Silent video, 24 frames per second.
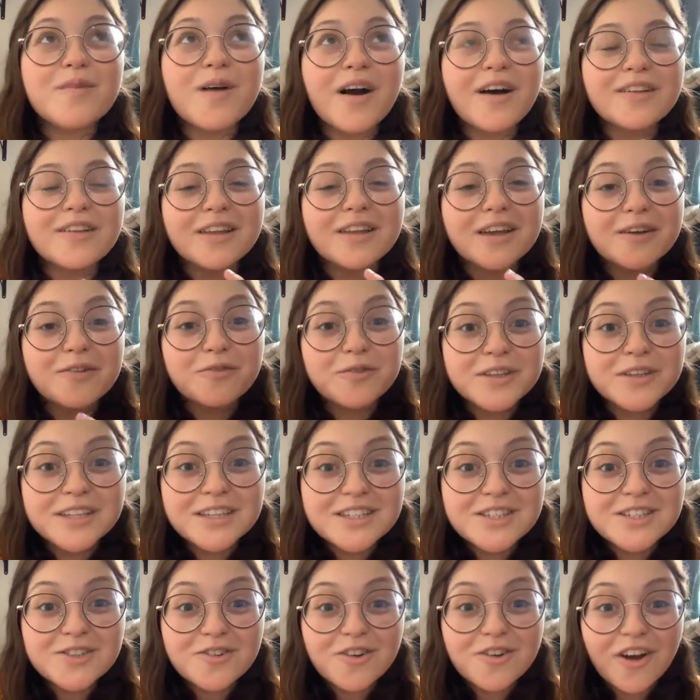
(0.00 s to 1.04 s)
like really
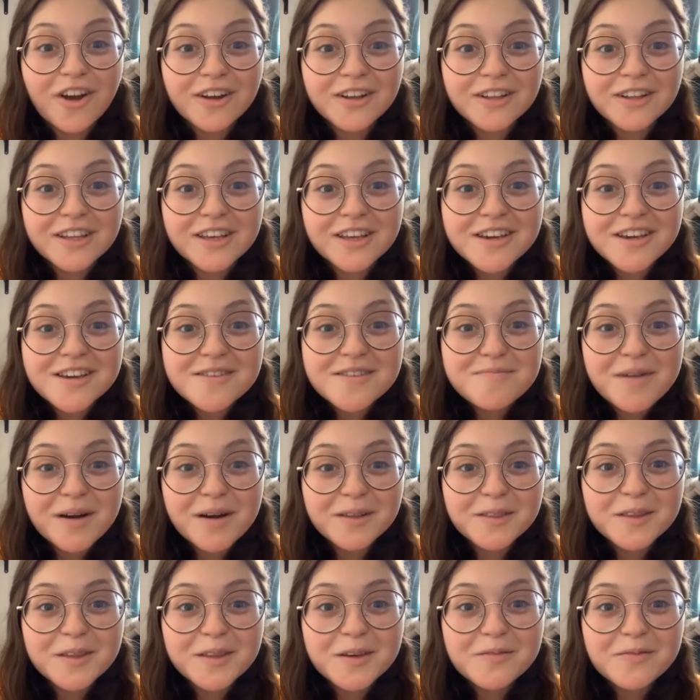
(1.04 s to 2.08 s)
strongly
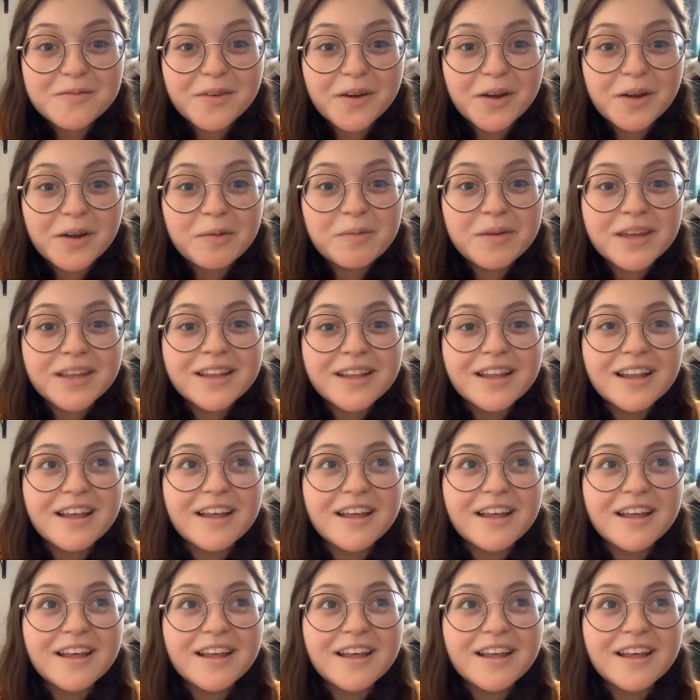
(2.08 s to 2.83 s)
about the environment